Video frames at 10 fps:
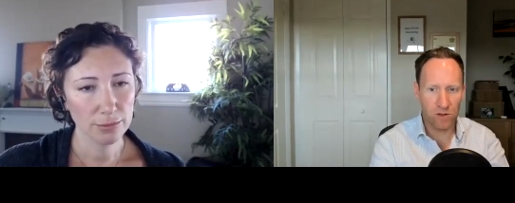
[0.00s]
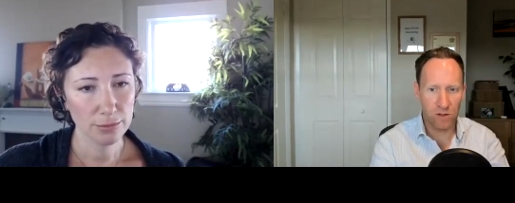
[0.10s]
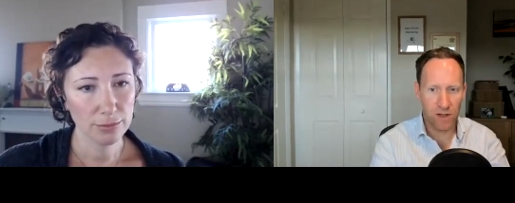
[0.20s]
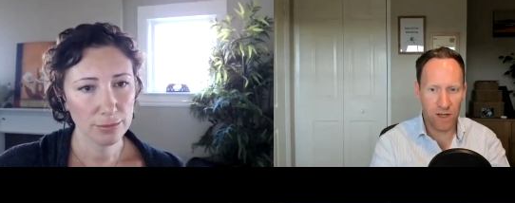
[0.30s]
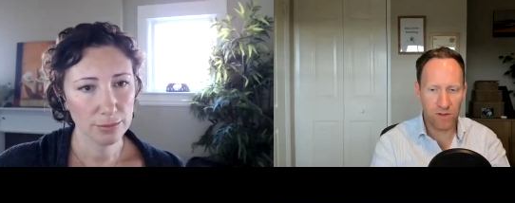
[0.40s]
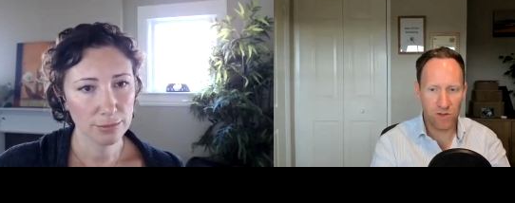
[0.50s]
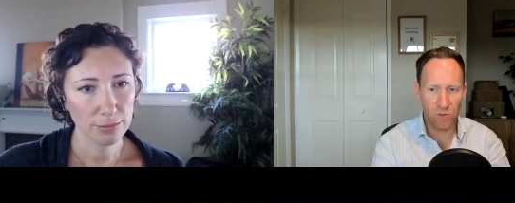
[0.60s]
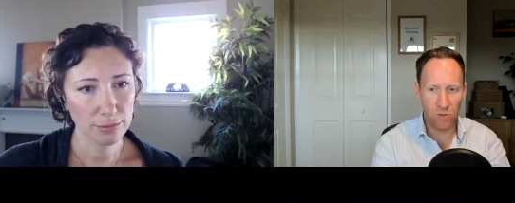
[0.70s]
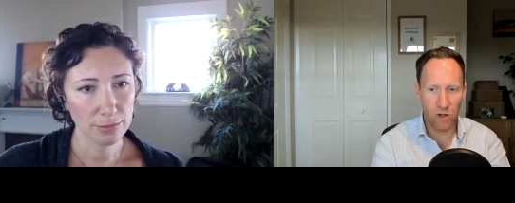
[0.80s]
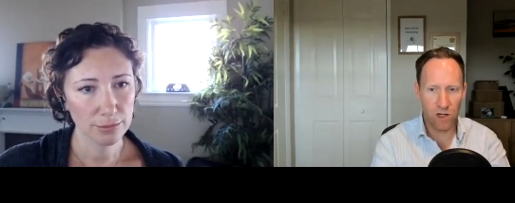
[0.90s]
Speaker 1: and, and how this
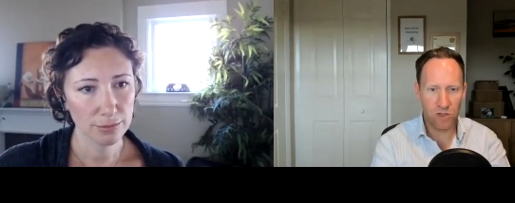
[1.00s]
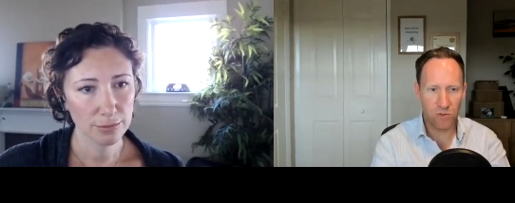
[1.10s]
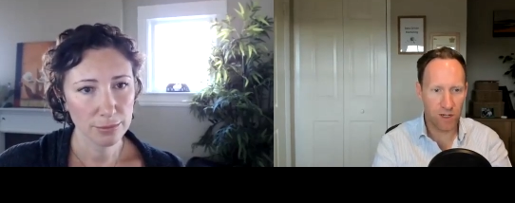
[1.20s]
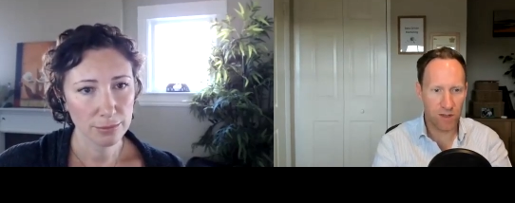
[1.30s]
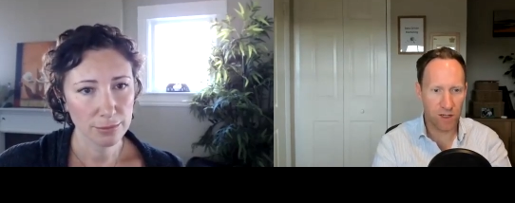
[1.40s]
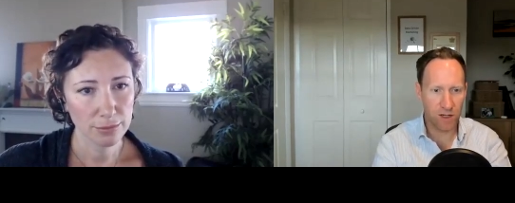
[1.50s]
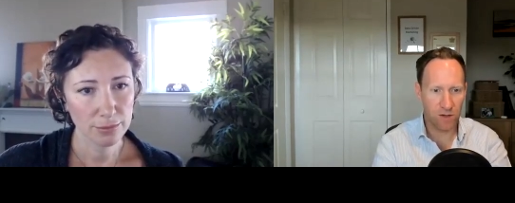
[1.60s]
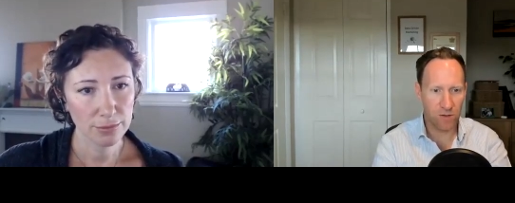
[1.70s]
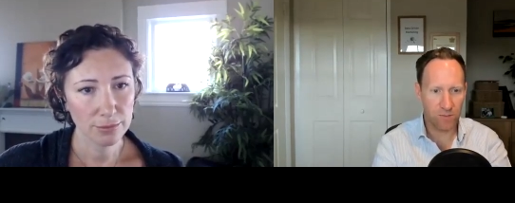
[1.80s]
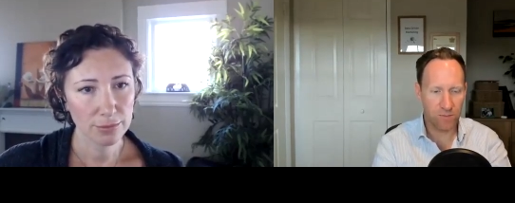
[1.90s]
all works, where can they
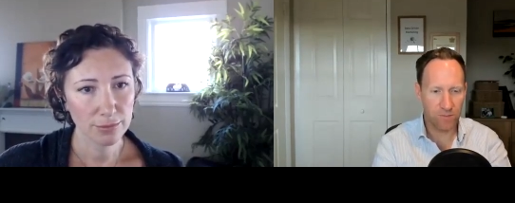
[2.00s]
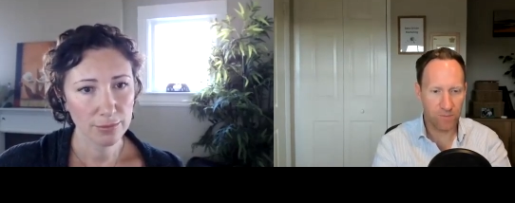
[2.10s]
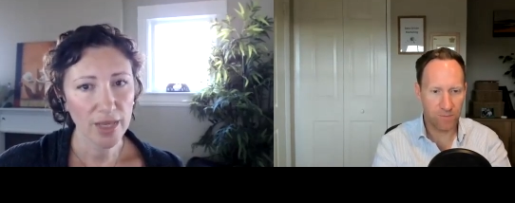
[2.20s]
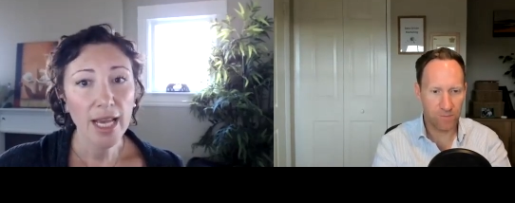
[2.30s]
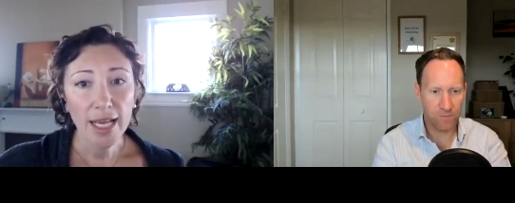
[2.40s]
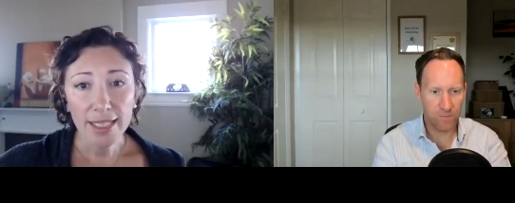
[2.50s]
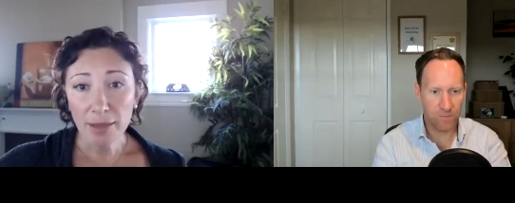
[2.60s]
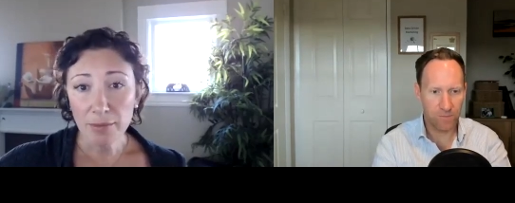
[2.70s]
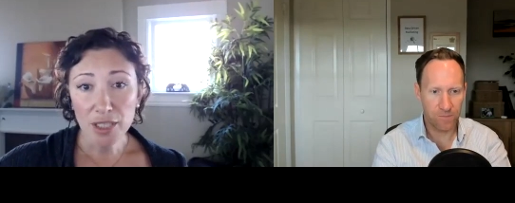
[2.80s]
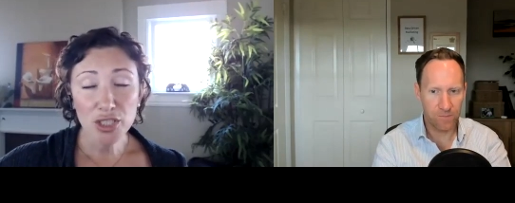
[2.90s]
go?
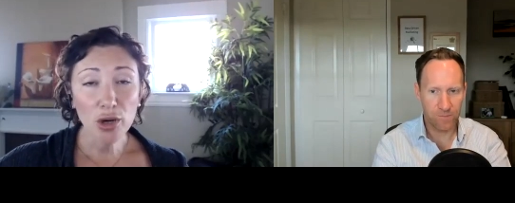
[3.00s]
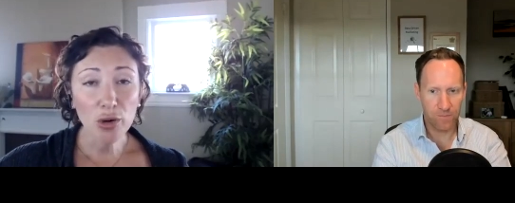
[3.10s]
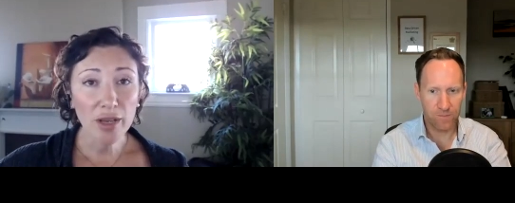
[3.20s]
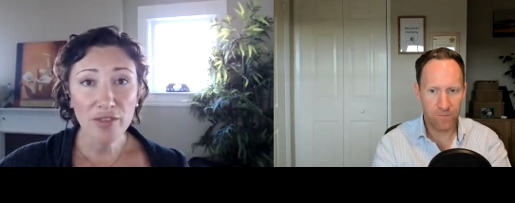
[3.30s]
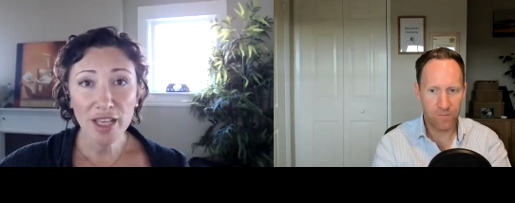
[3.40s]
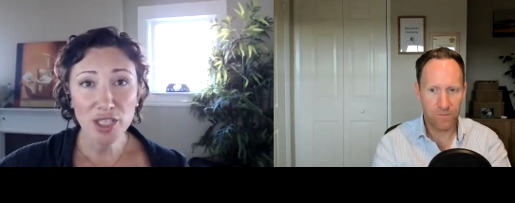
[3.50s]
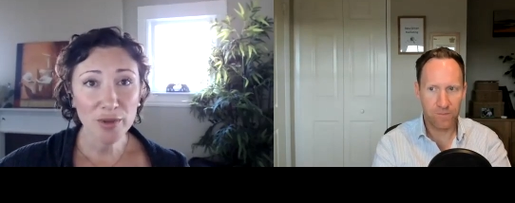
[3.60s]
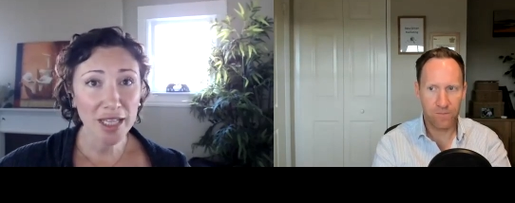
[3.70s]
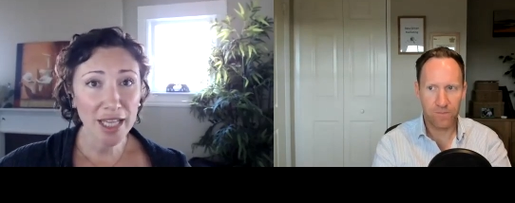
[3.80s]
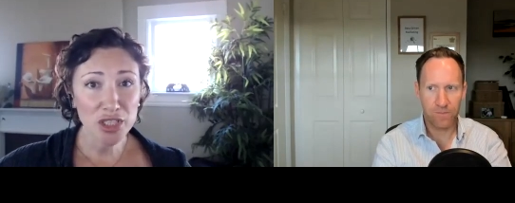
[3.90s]
Speaker 2: Yep. So if they just
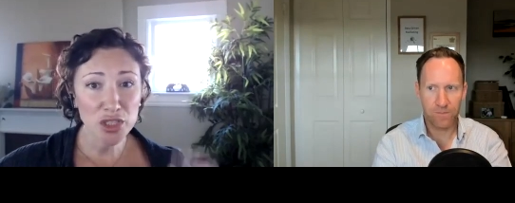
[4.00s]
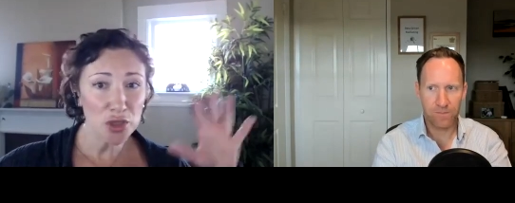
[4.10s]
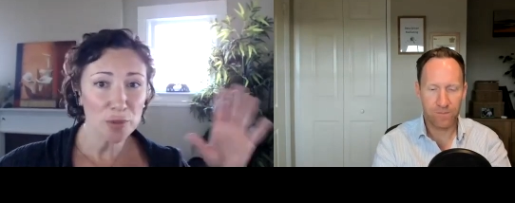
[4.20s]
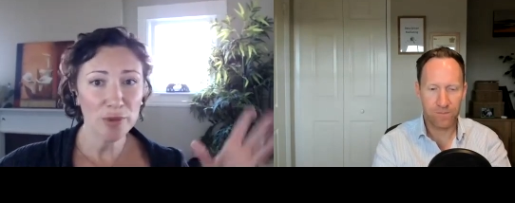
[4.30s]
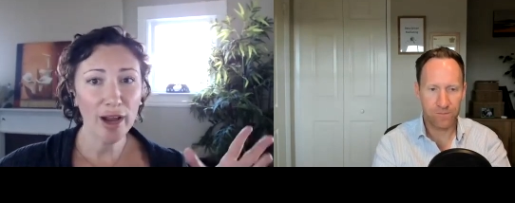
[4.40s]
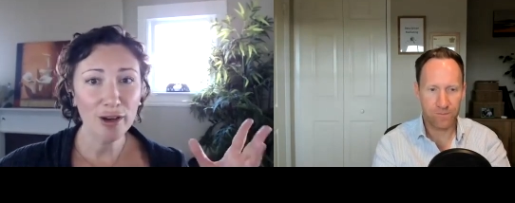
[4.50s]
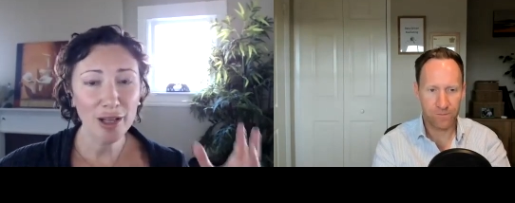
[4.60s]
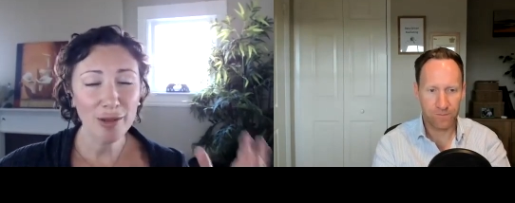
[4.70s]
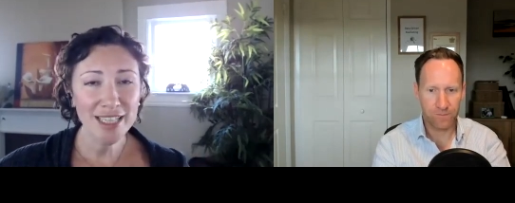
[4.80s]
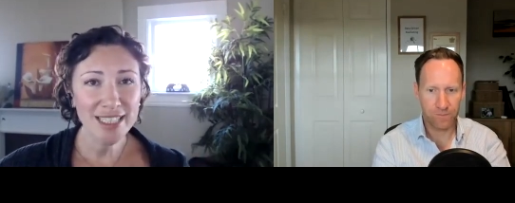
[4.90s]
want to like snoop around
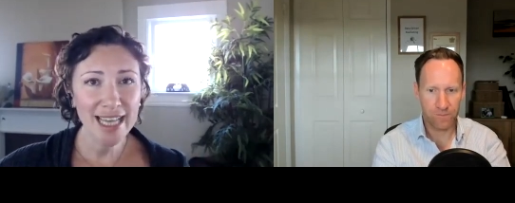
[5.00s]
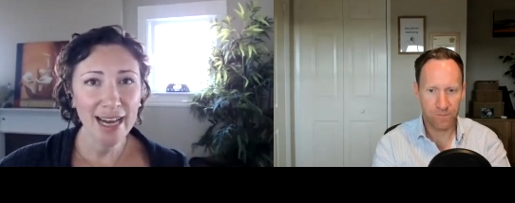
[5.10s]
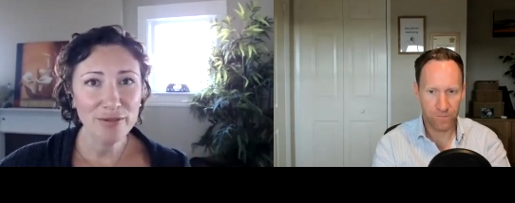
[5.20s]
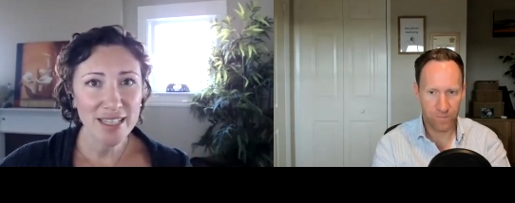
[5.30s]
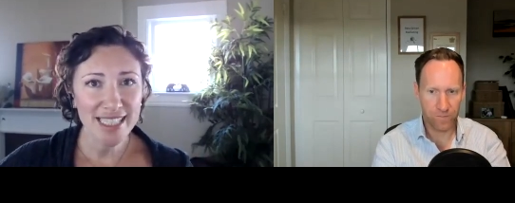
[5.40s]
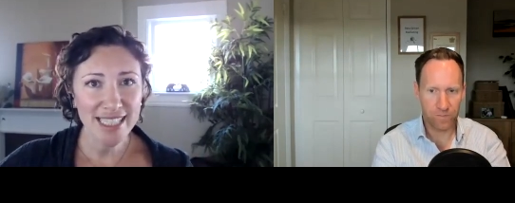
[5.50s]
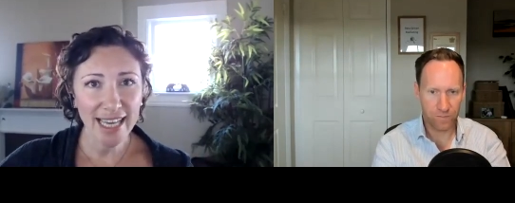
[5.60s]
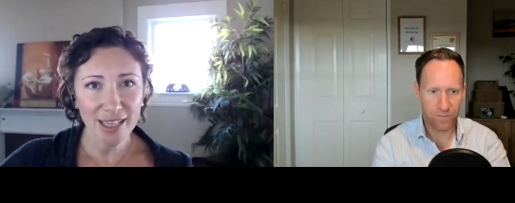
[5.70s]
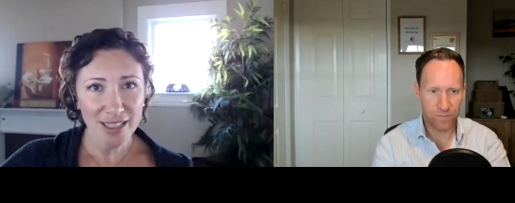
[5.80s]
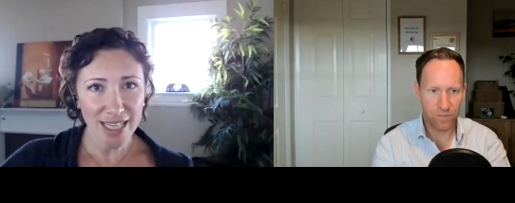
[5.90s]
all my stuff,
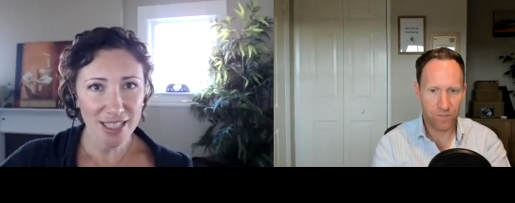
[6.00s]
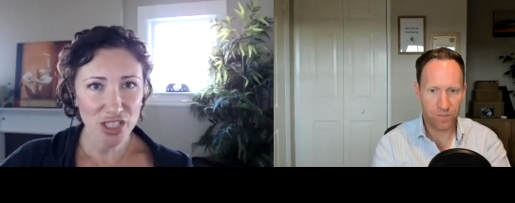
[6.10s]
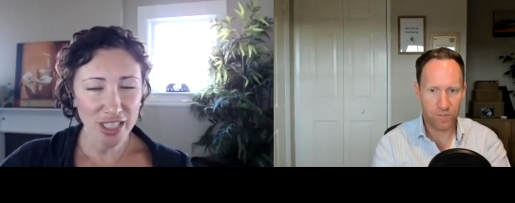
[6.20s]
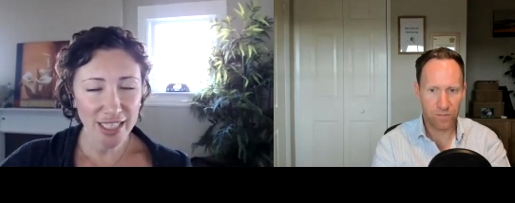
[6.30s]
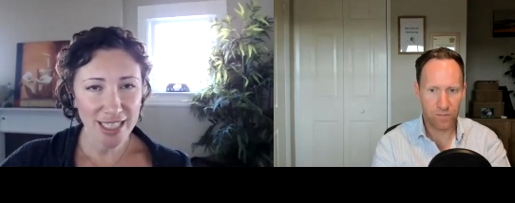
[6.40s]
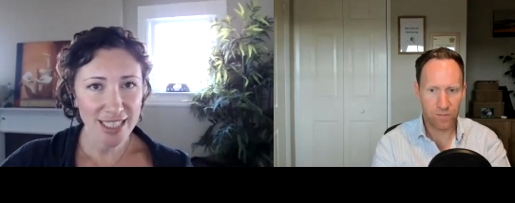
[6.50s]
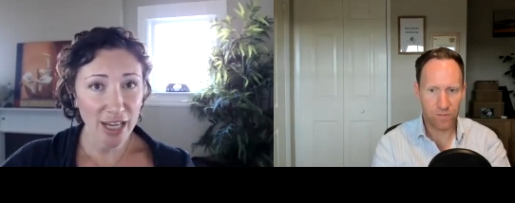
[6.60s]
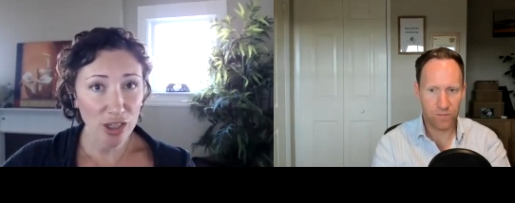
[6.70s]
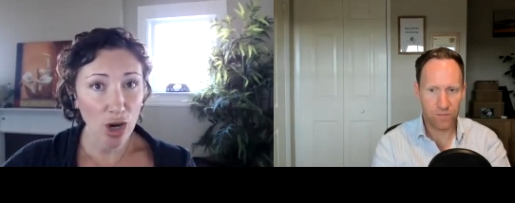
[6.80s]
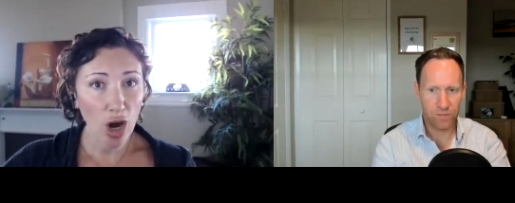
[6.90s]

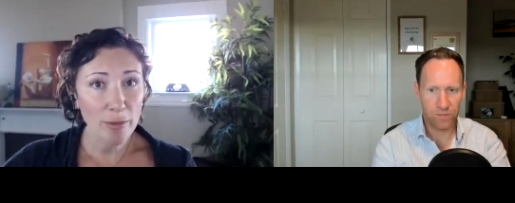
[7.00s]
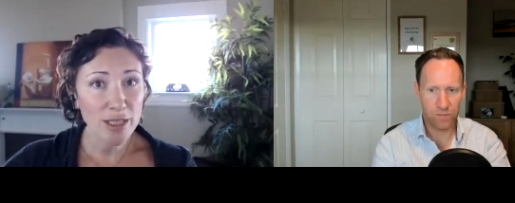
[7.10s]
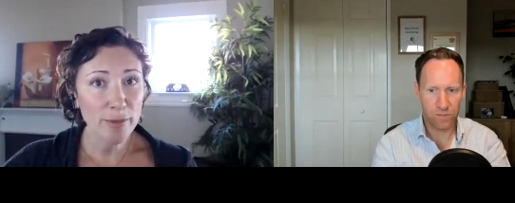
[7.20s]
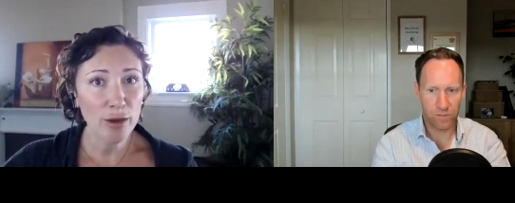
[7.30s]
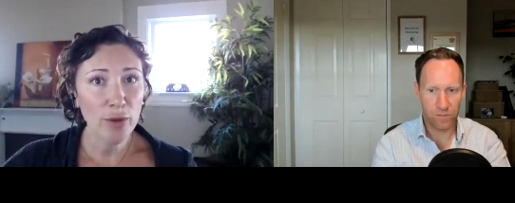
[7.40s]
scaleyourgenius.com is my